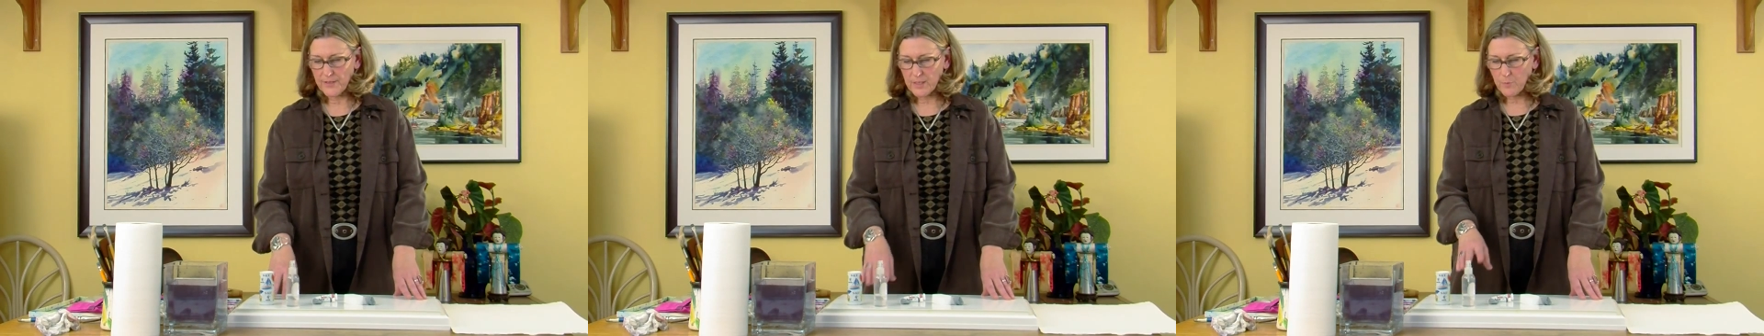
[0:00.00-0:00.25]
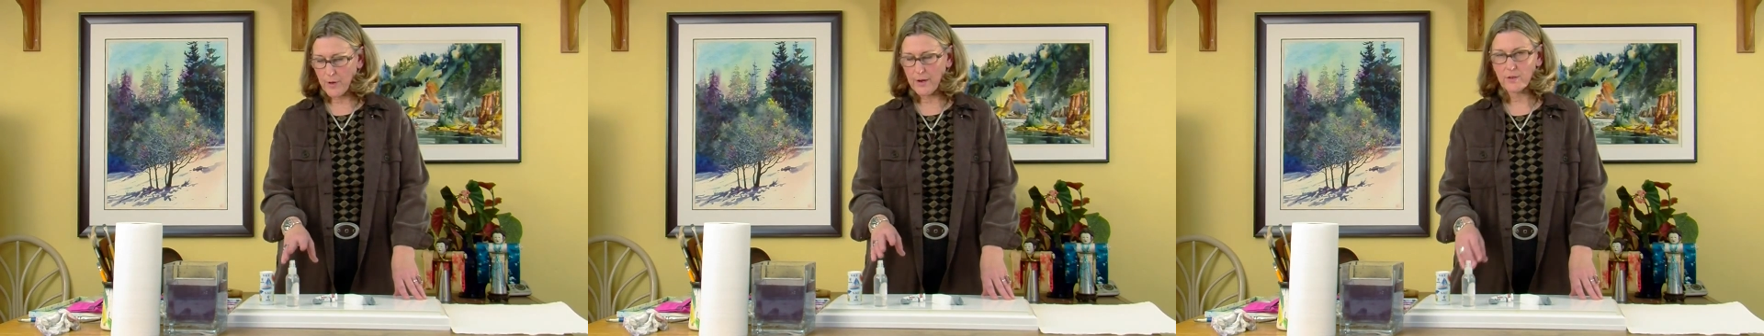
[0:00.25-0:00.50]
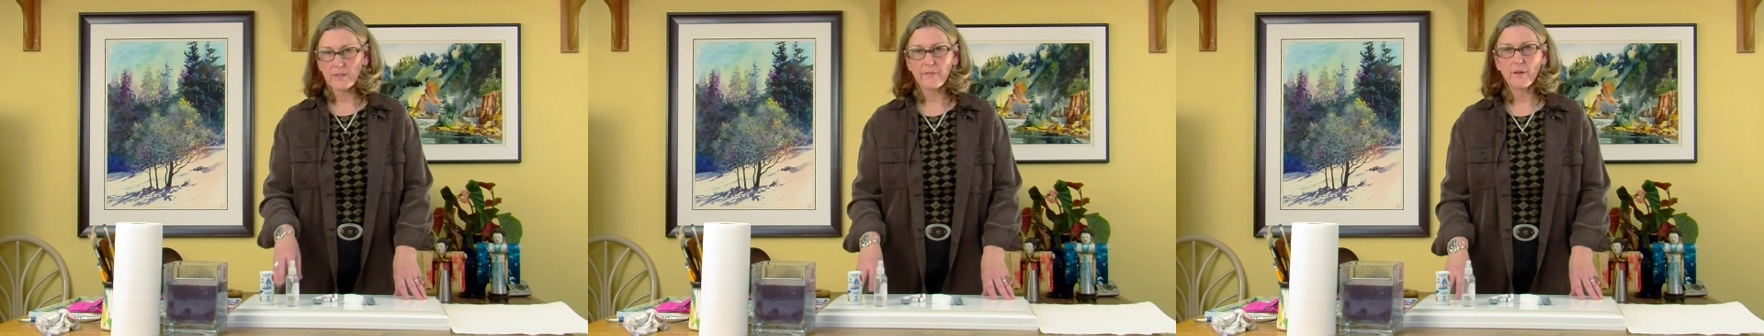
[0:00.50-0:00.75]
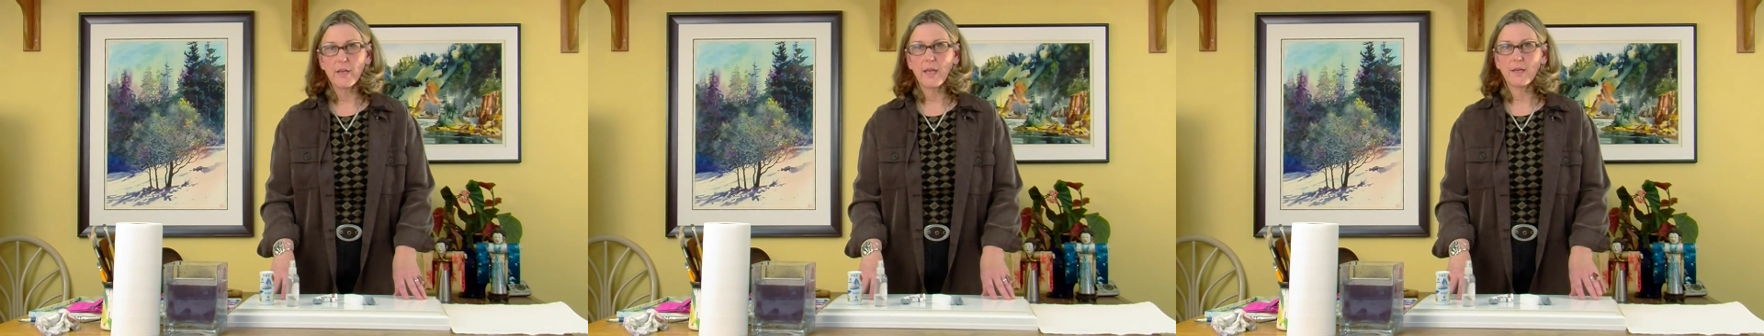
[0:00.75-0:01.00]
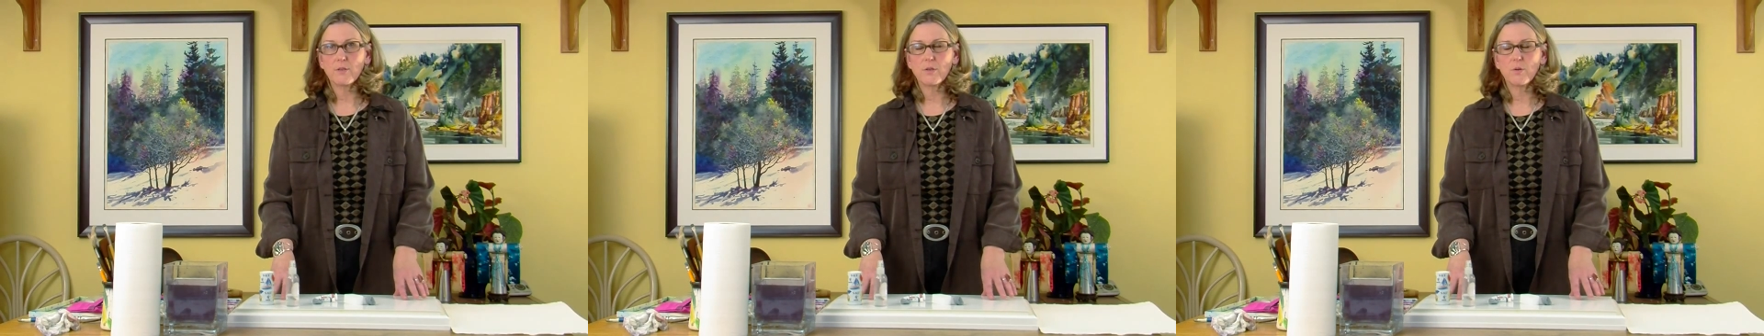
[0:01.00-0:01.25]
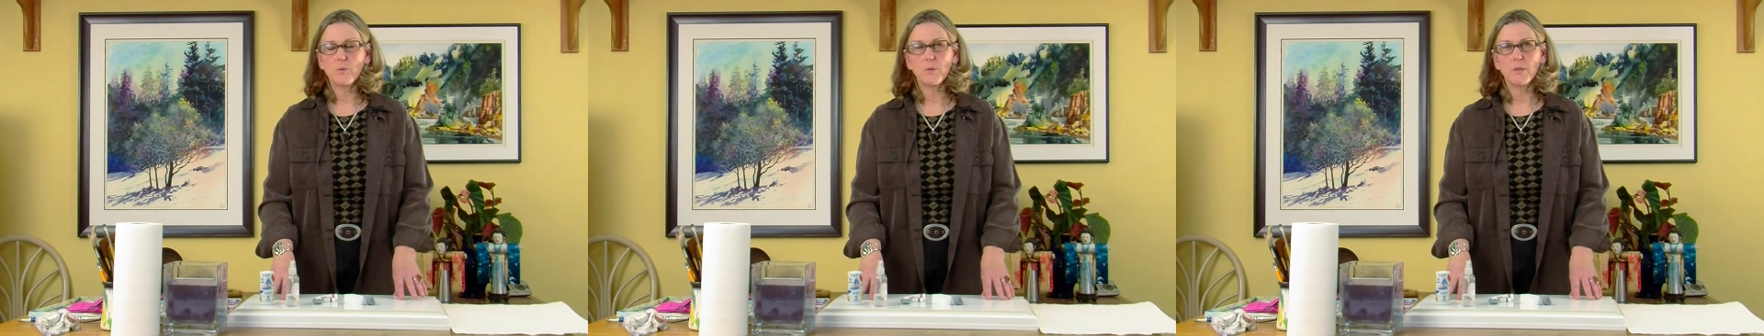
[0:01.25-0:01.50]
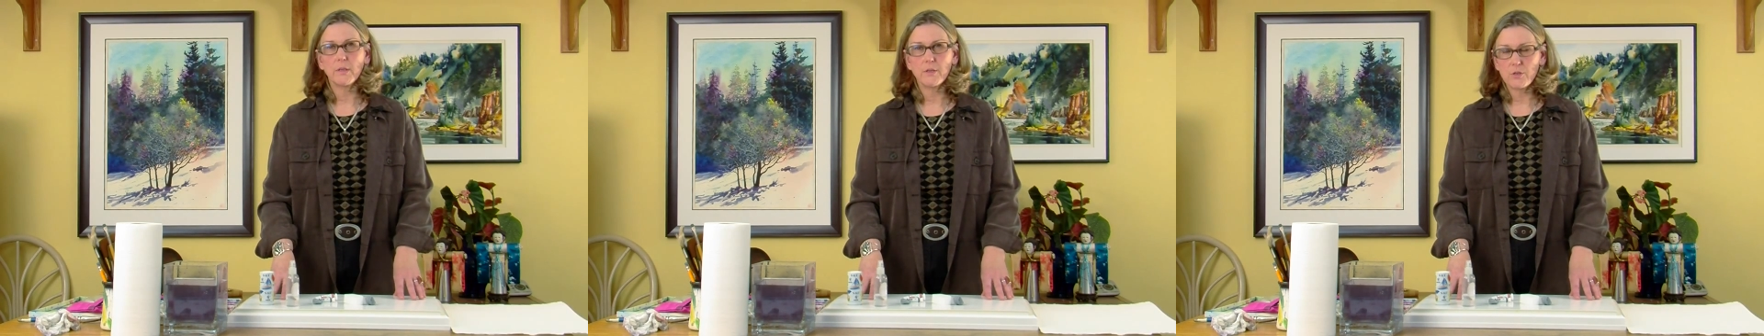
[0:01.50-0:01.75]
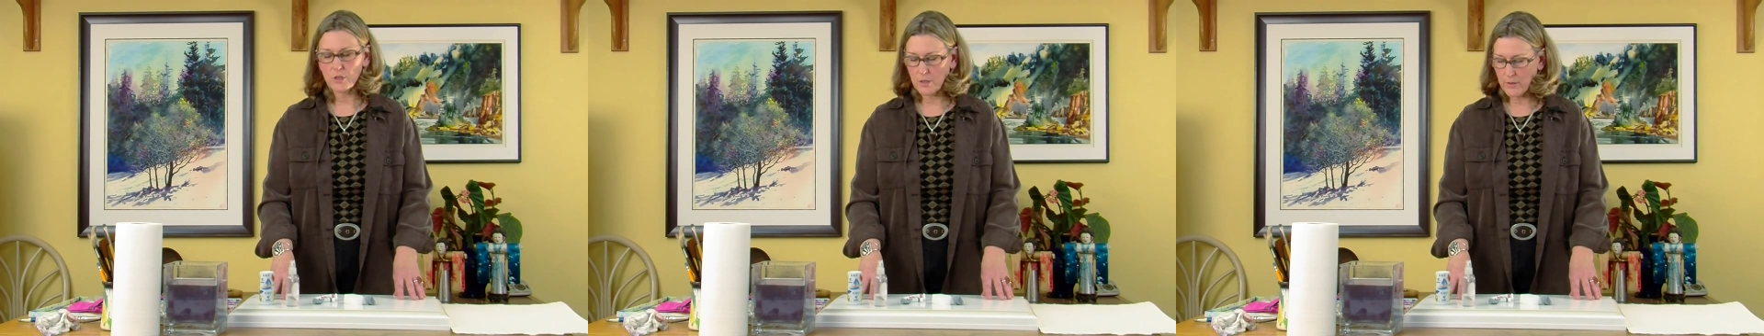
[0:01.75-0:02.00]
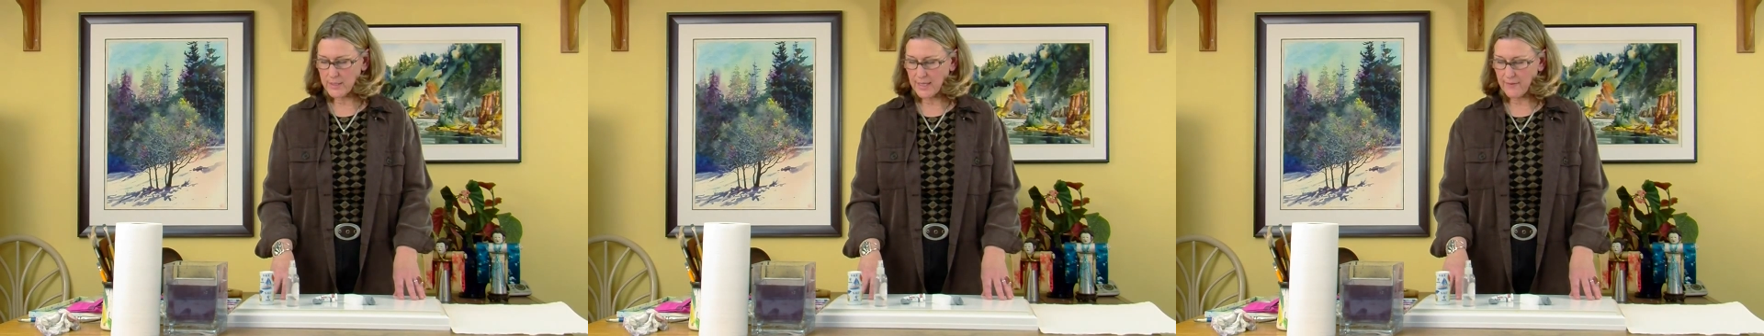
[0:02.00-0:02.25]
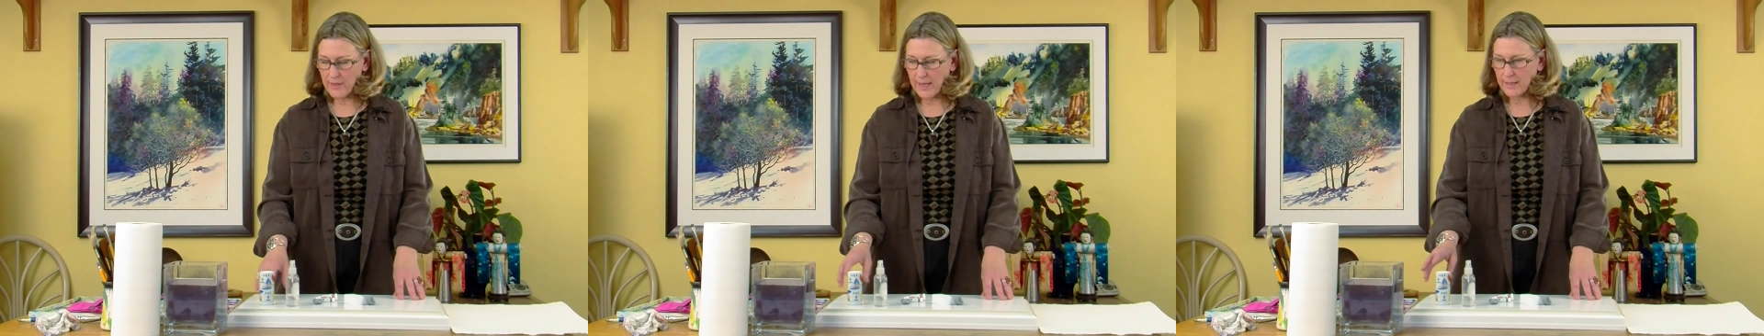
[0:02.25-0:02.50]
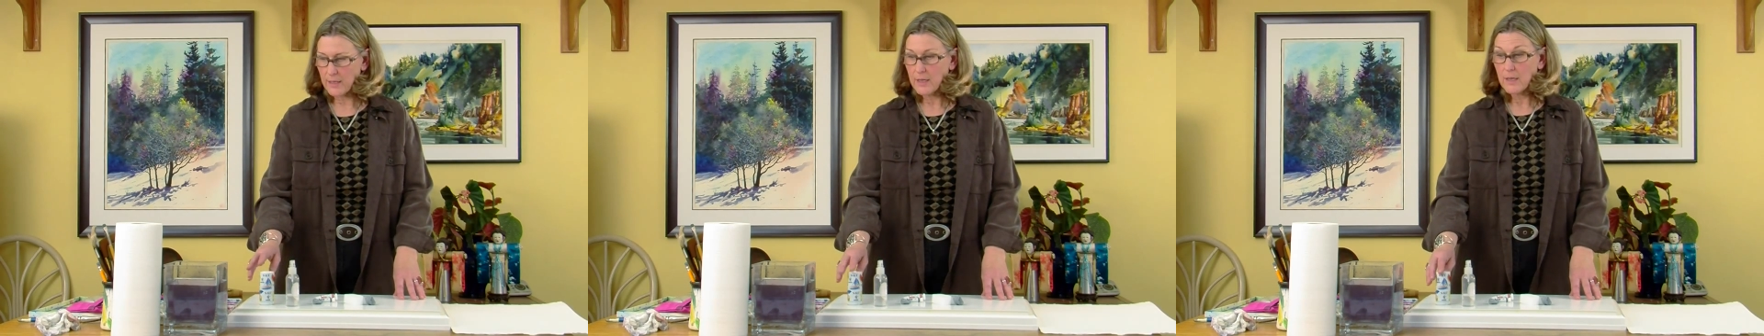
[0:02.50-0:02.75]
The sprayer is a very handy tool and you should always have that.